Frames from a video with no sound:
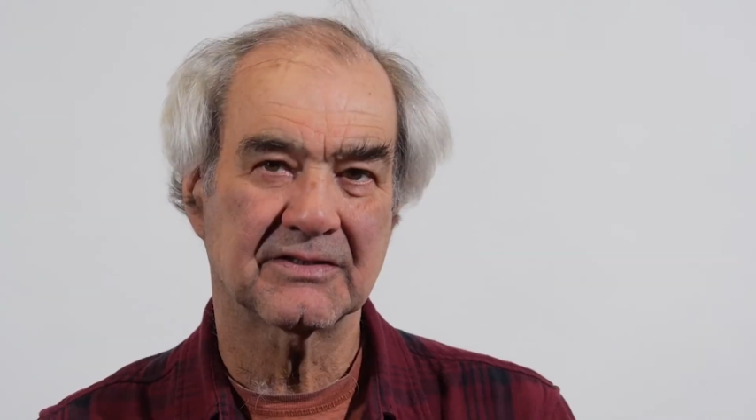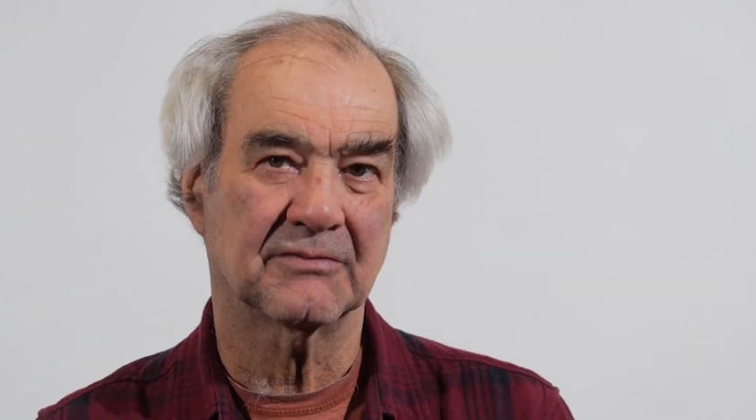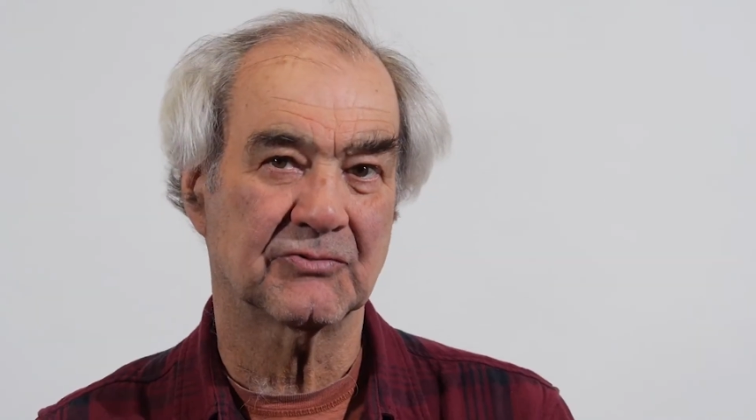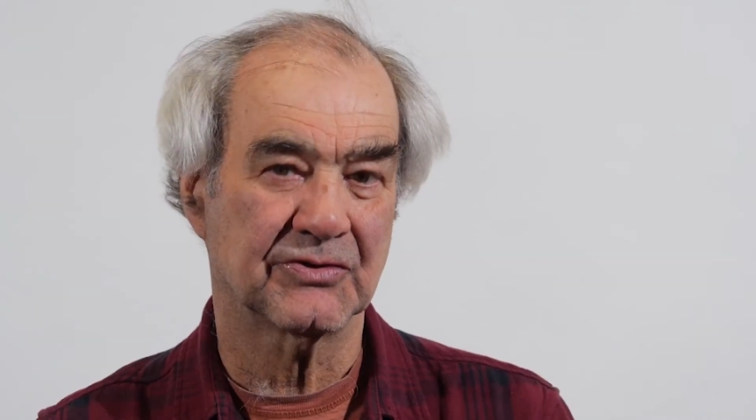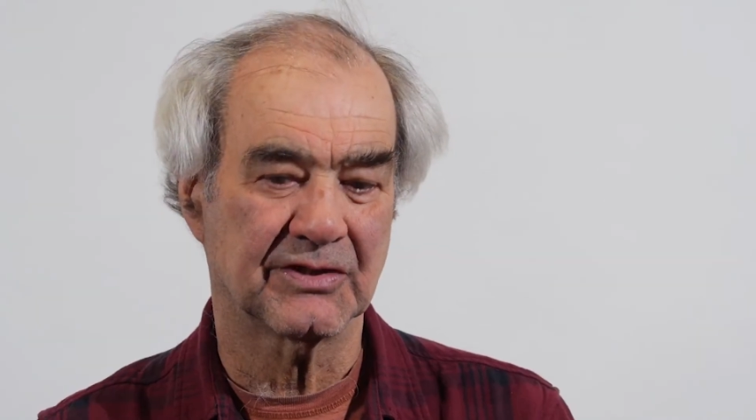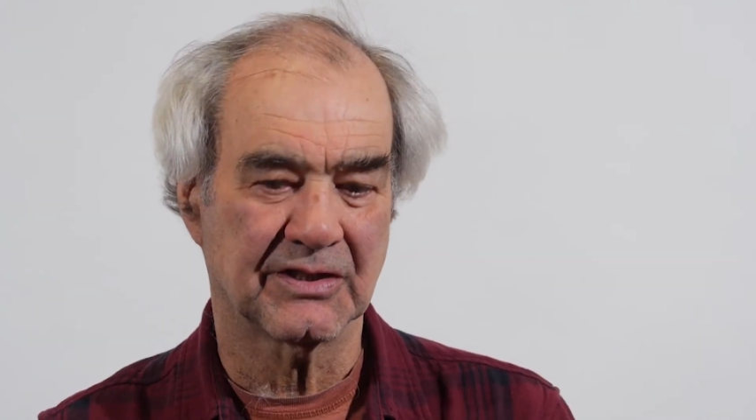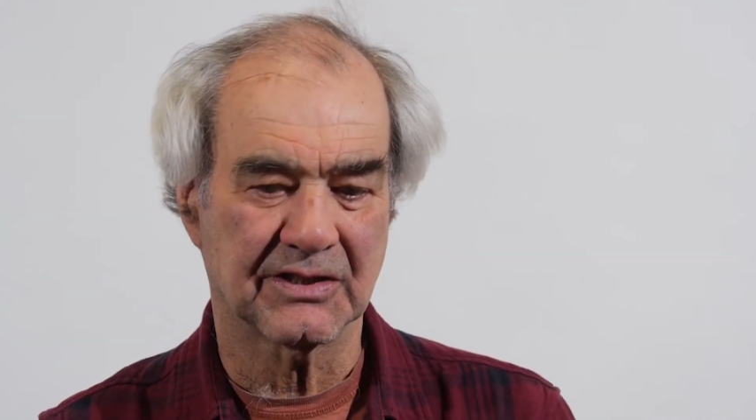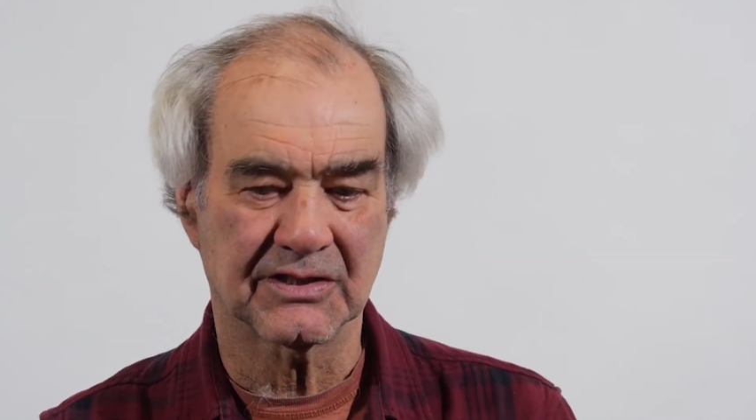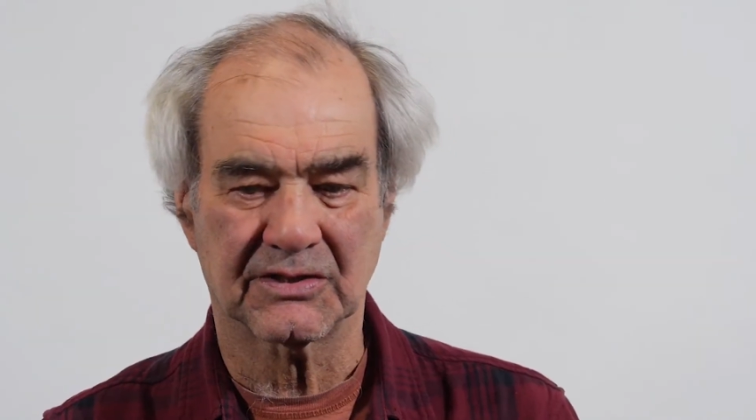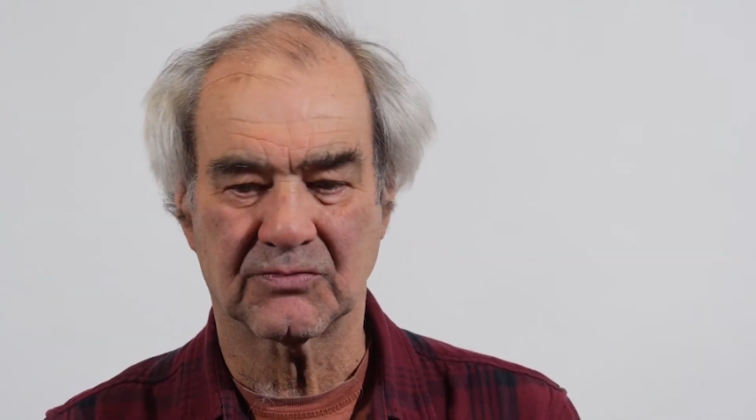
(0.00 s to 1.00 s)
Some
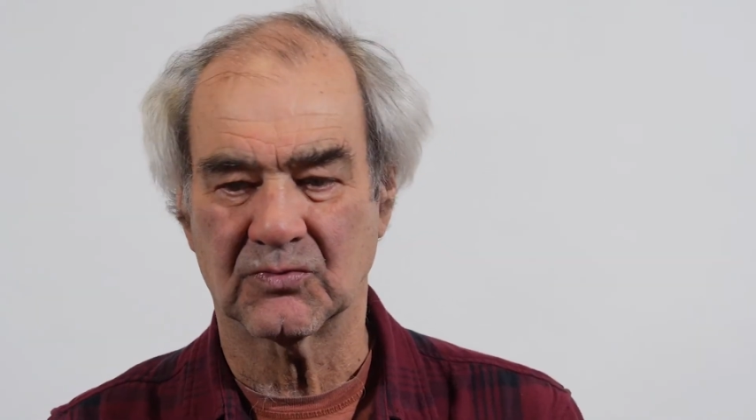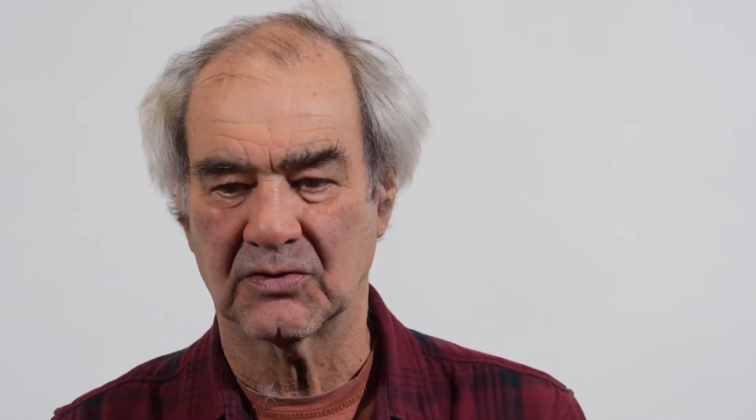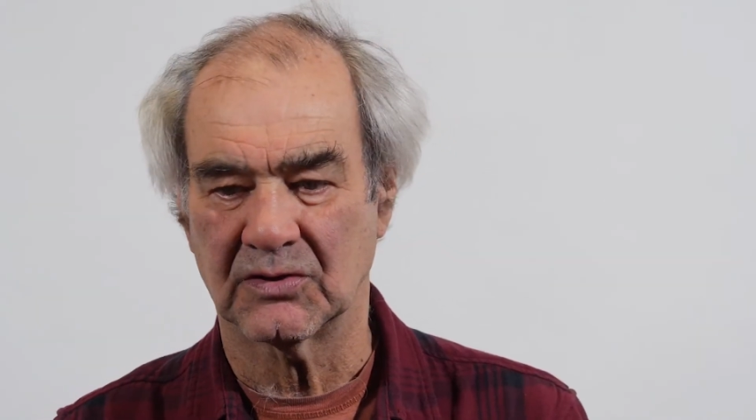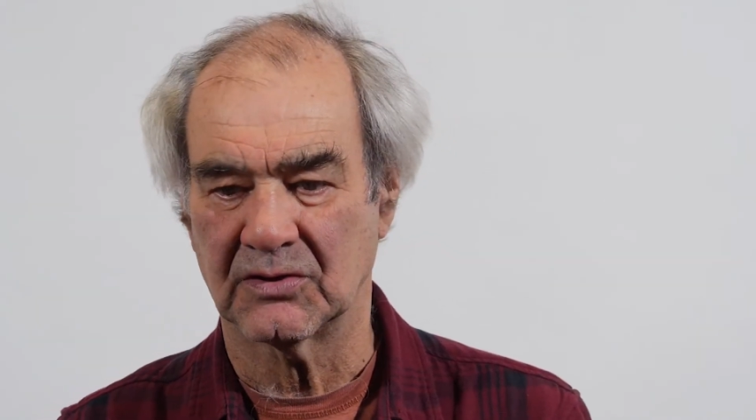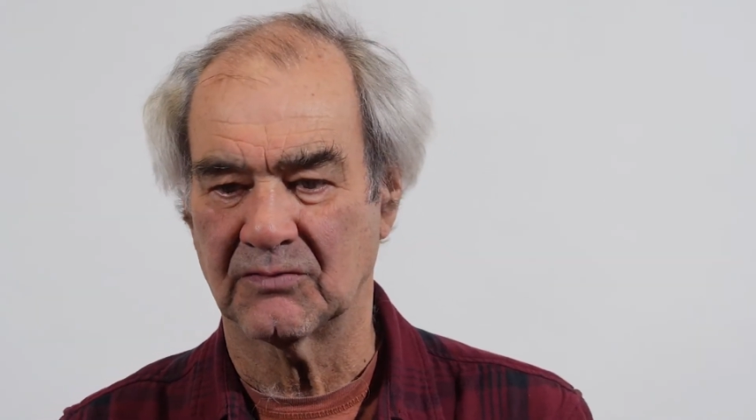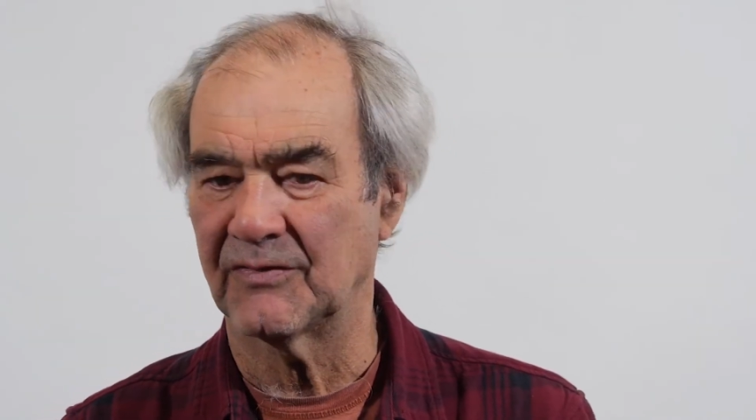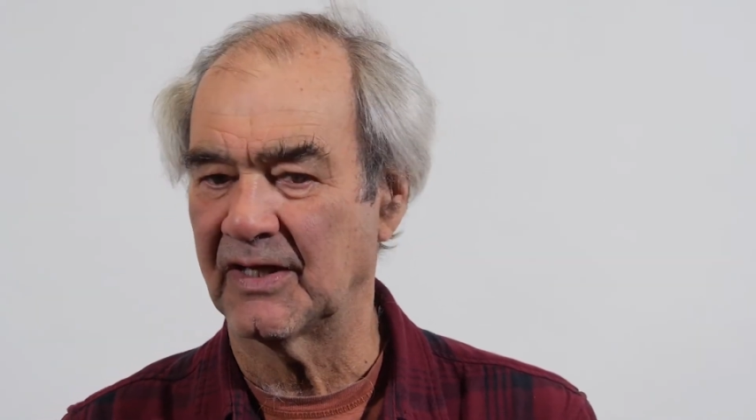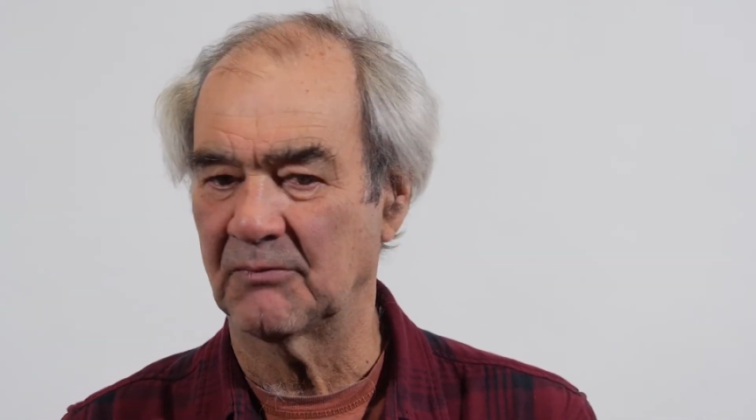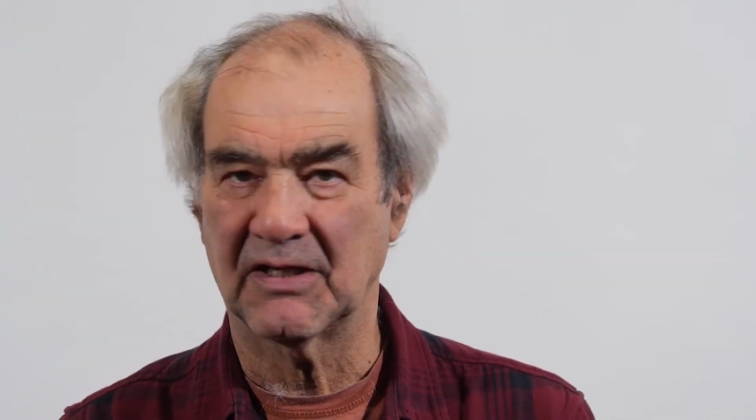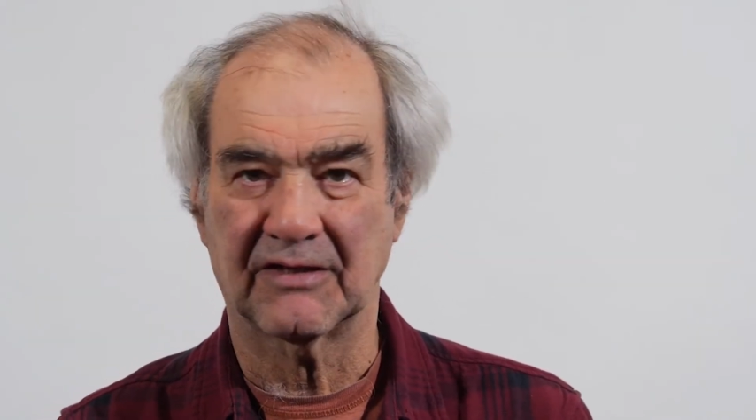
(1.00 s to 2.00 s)
trees were
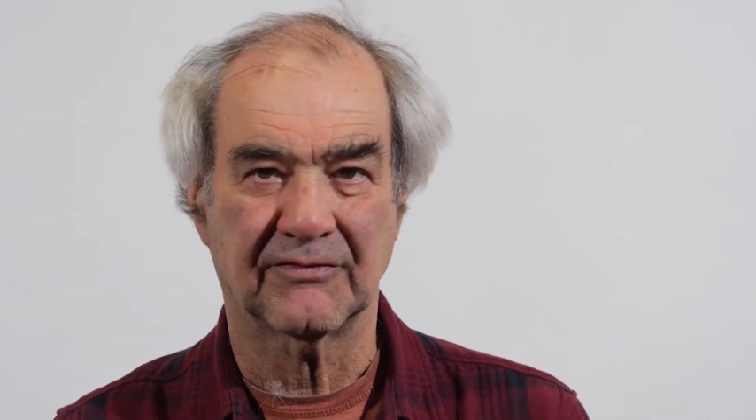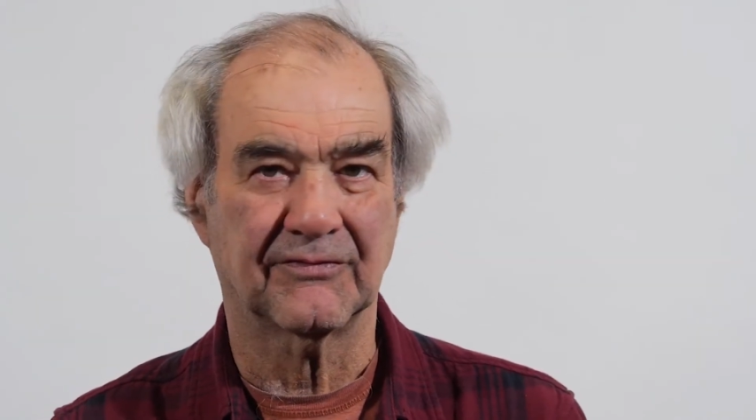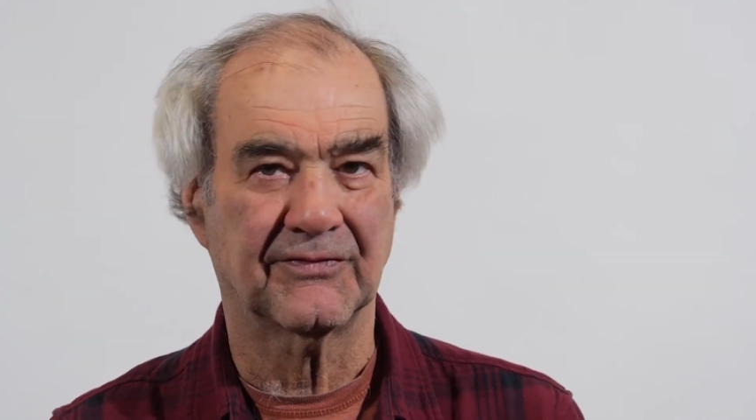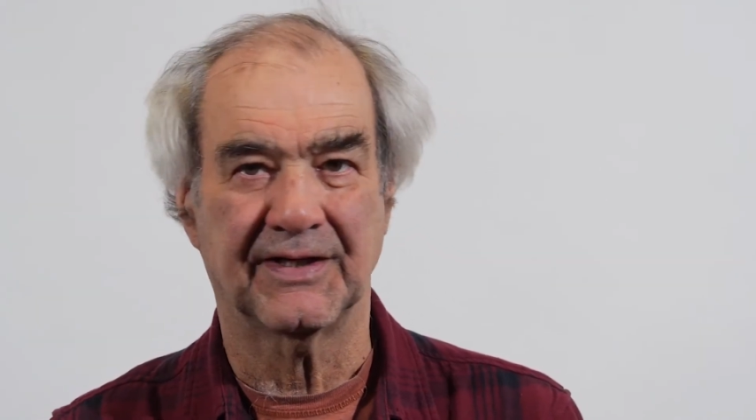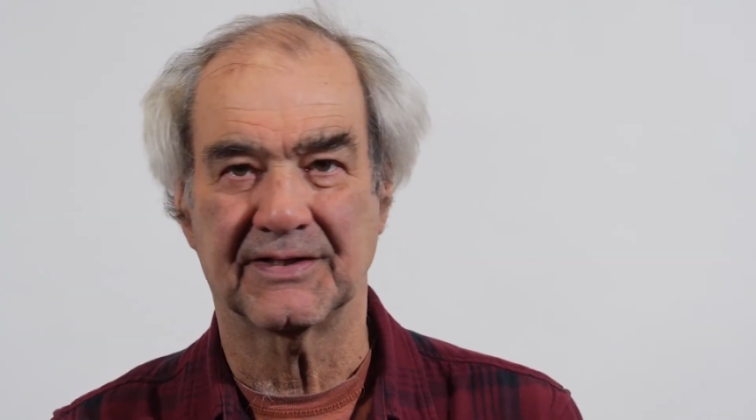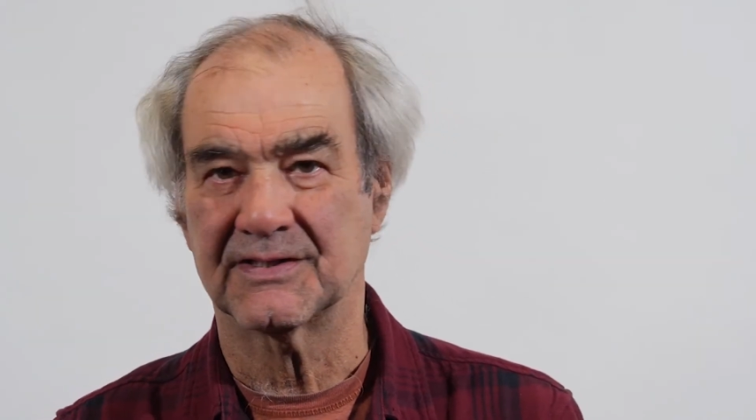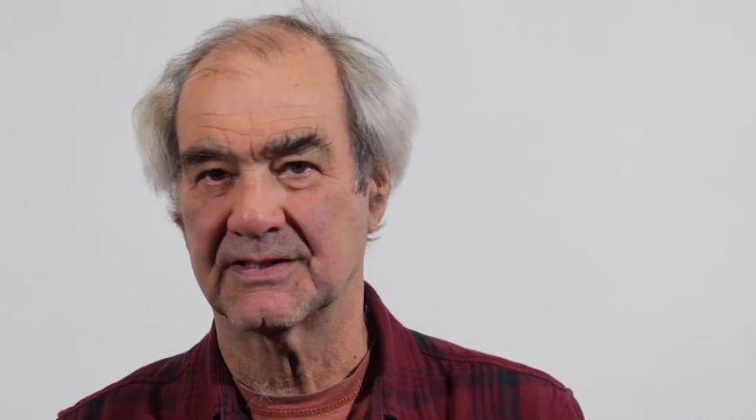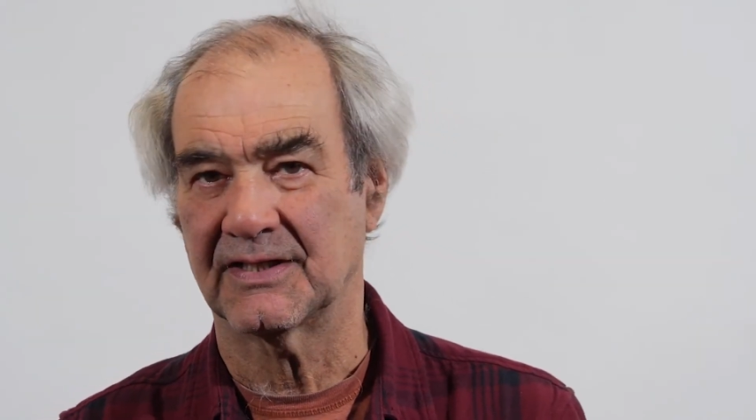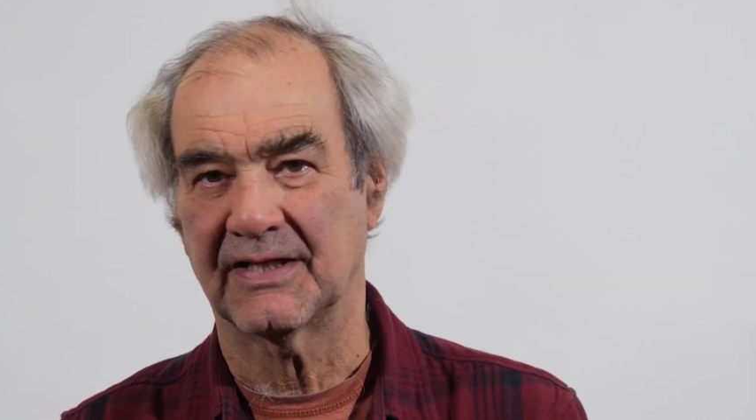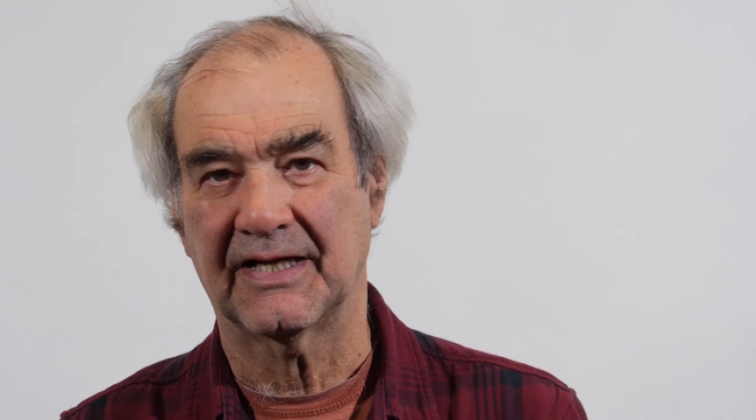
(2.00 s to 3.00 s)
named after friends
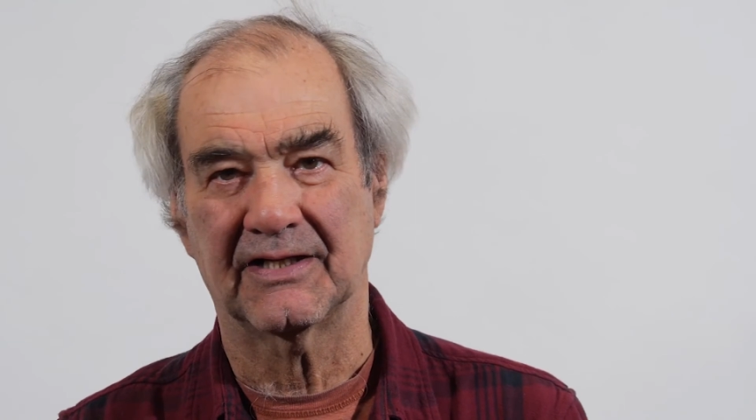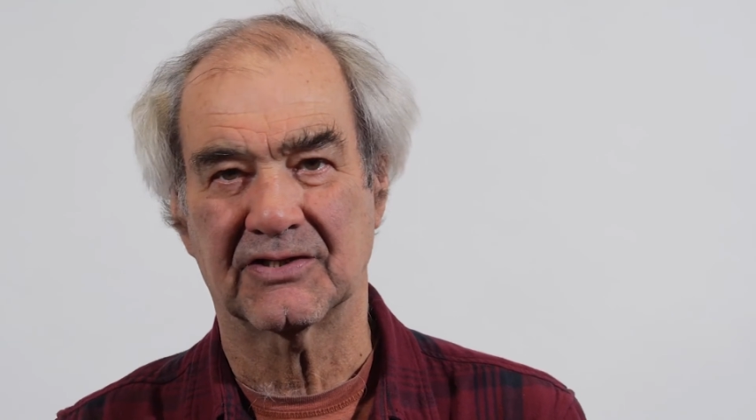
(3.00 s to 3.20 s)
that had had